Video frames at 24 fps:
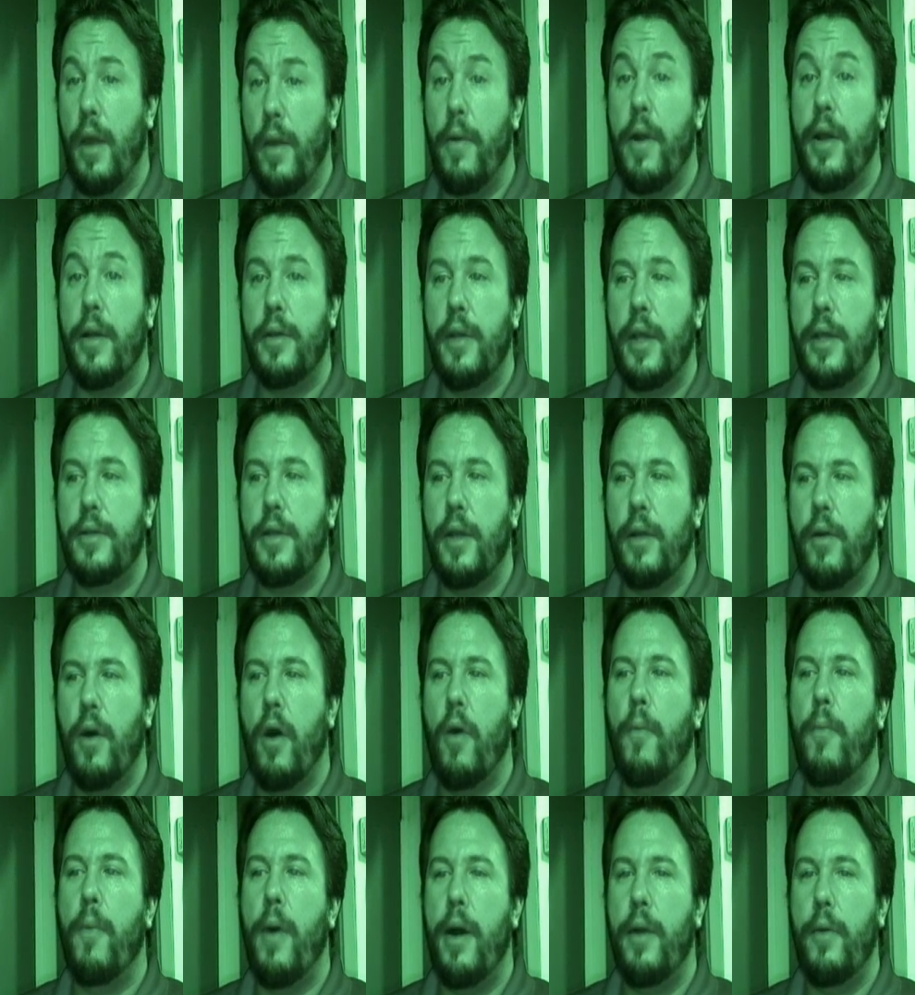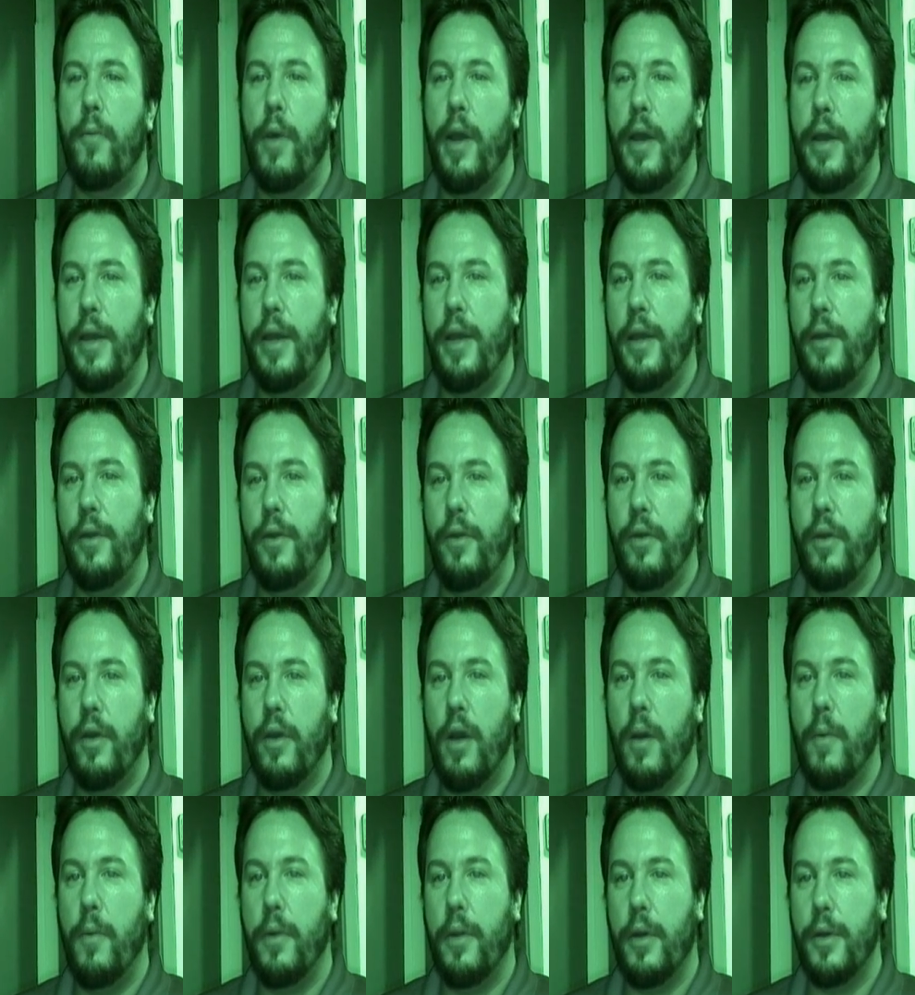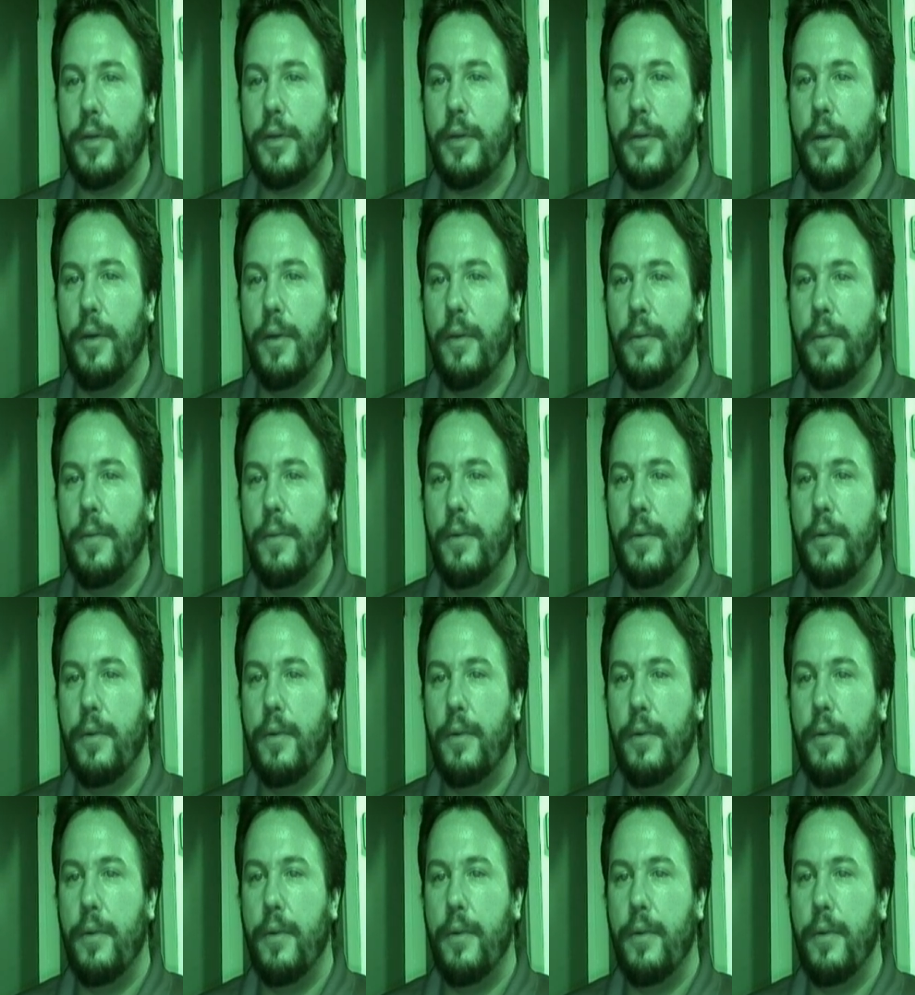They said, oh, by the way, Ian, you can come with us too.